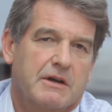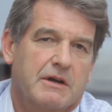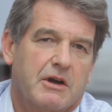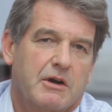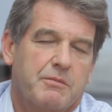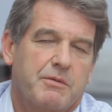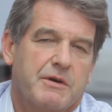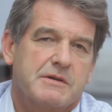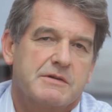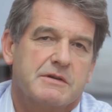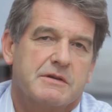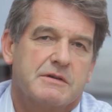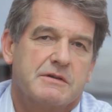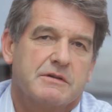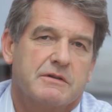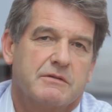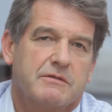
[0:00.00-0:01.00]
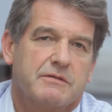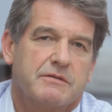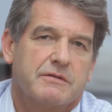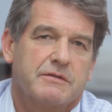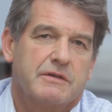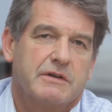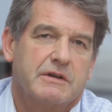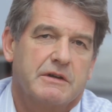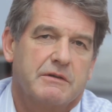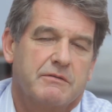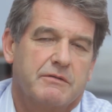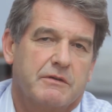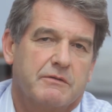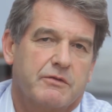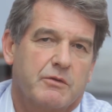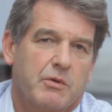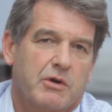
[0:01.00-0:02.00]
co-president of the
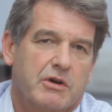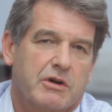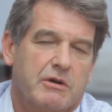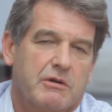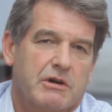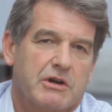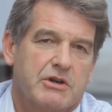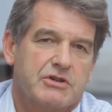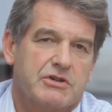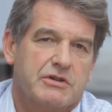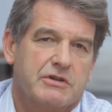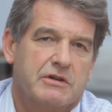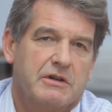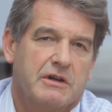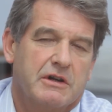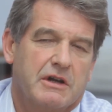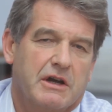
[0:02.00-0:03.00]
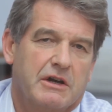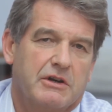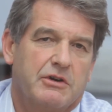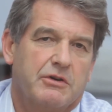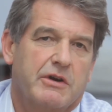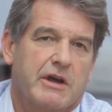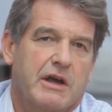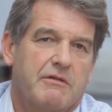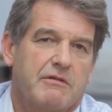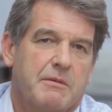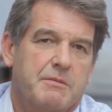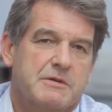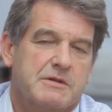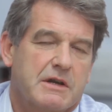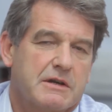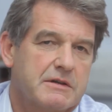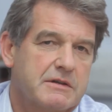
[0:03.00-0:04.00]
Fit for Work Coalition and UK
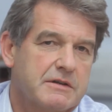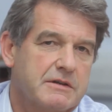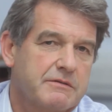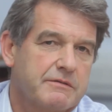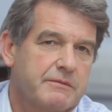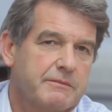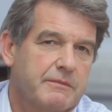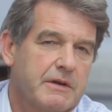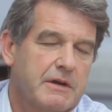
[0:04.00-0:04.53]
representative.